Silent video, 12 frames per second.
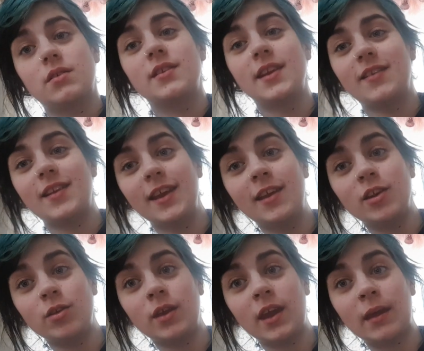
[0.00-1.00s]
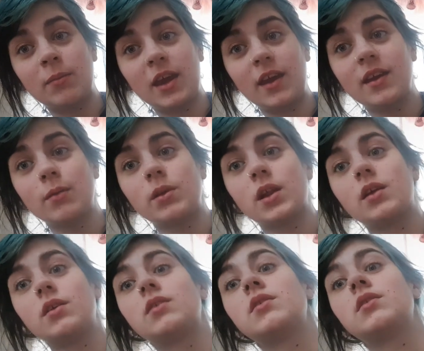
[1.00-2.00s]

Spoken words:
no, can you hear me? And I'm like,